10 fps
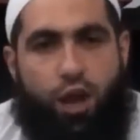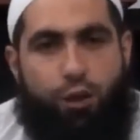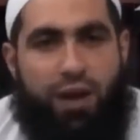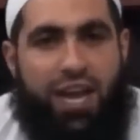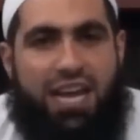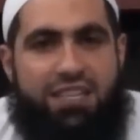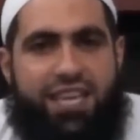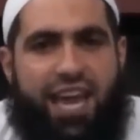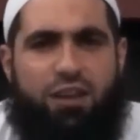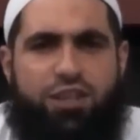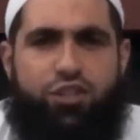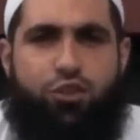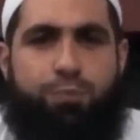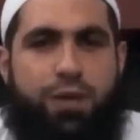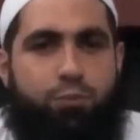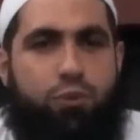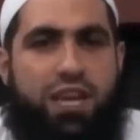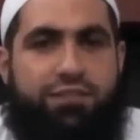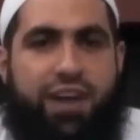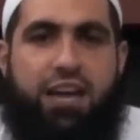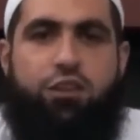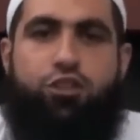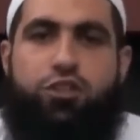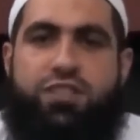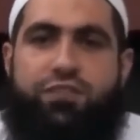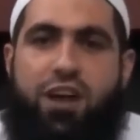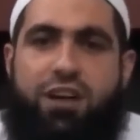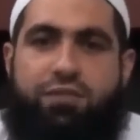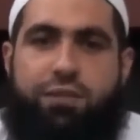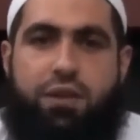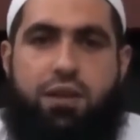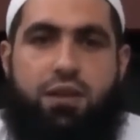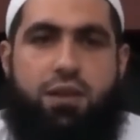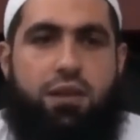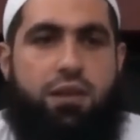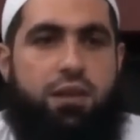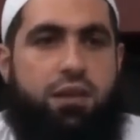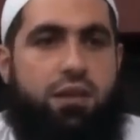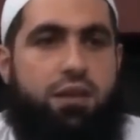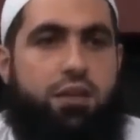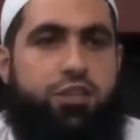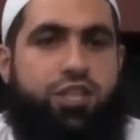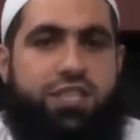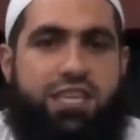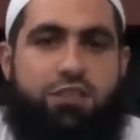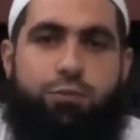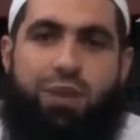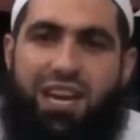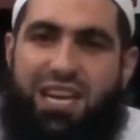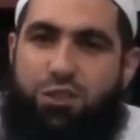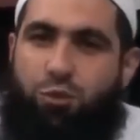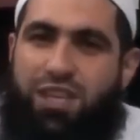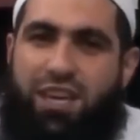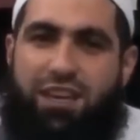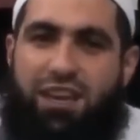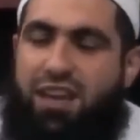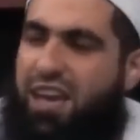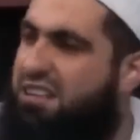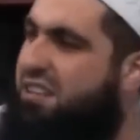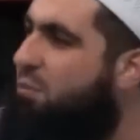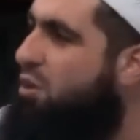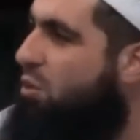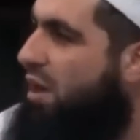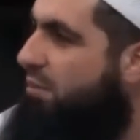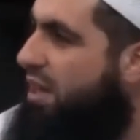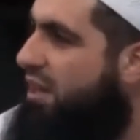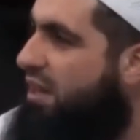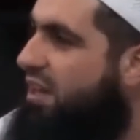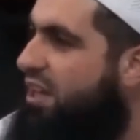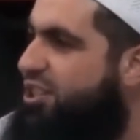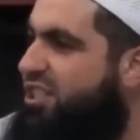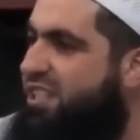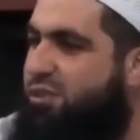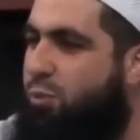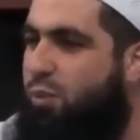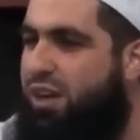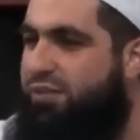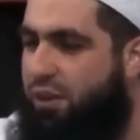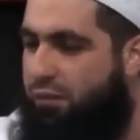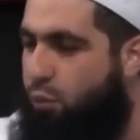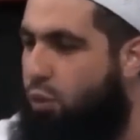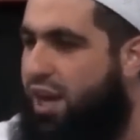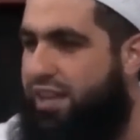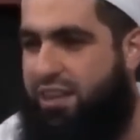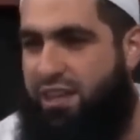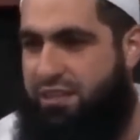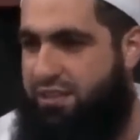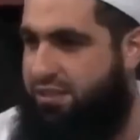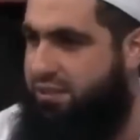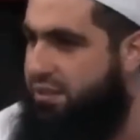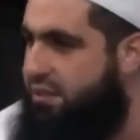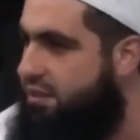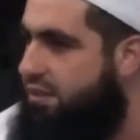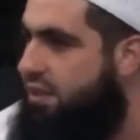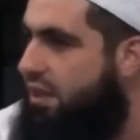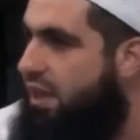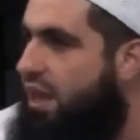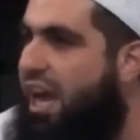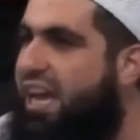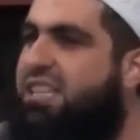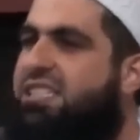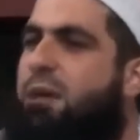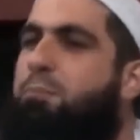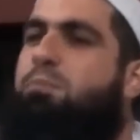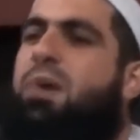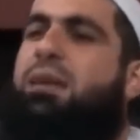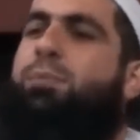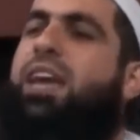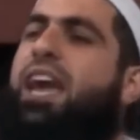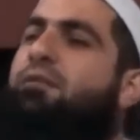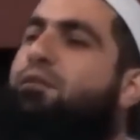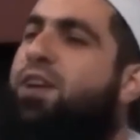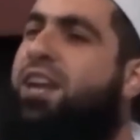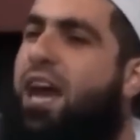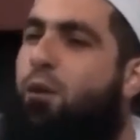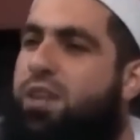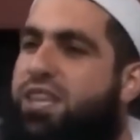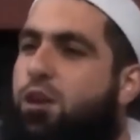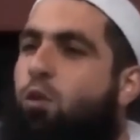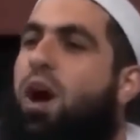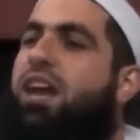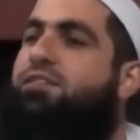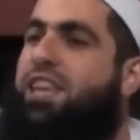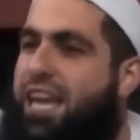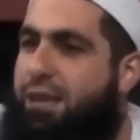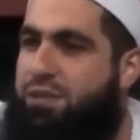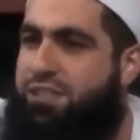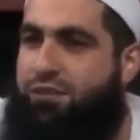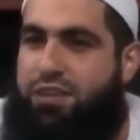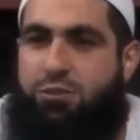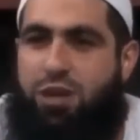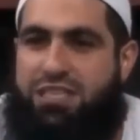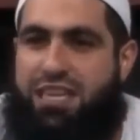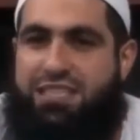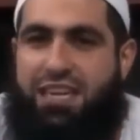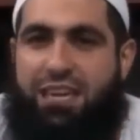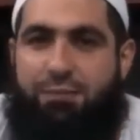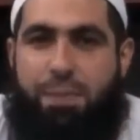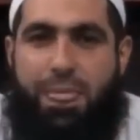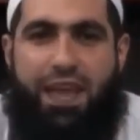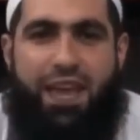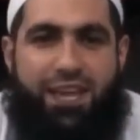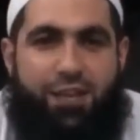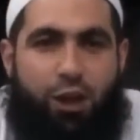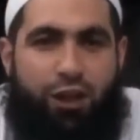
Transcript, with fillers: oh my auntie, how did you people live? How did you survive? She says to him, Al-Aswadan, Al-Tamru wal-Man. She says to him, we lived off water and dates. Except maybe every now and then one of the neighbors of Rasulullah Sallallahu Alaihi Wasallam, you